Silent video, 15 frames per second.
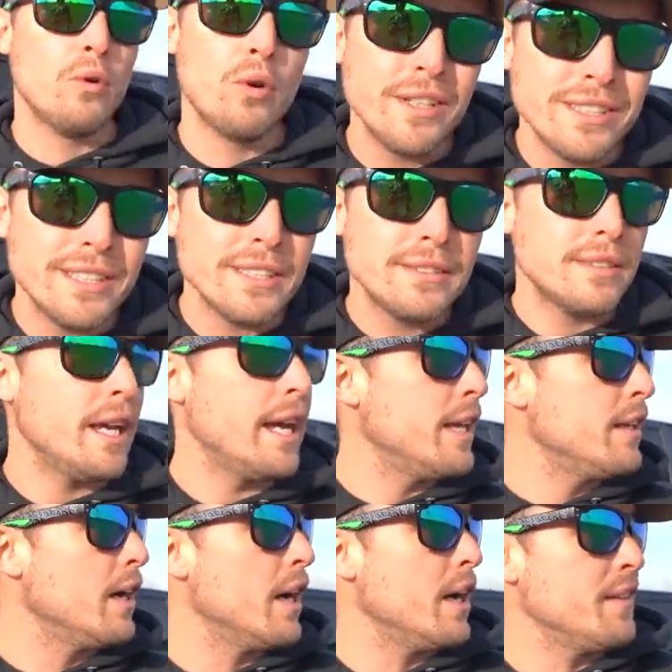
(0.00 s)
noises,
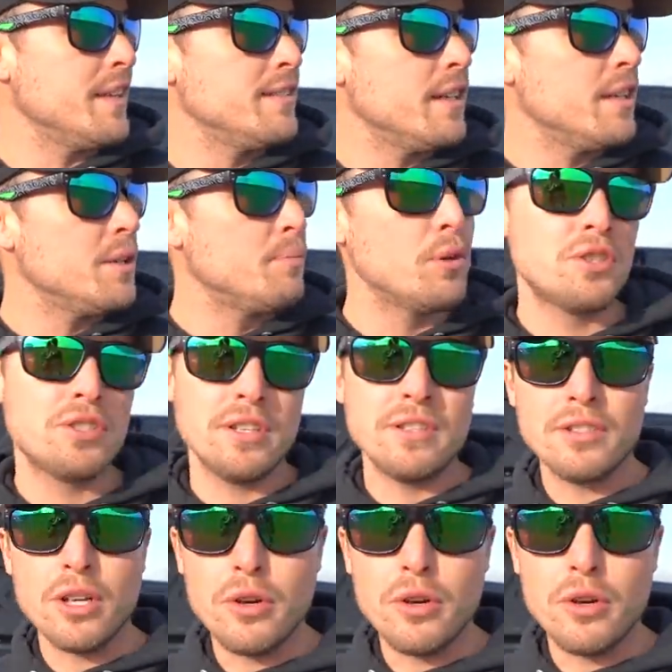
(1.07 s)
and uh, they tend to push things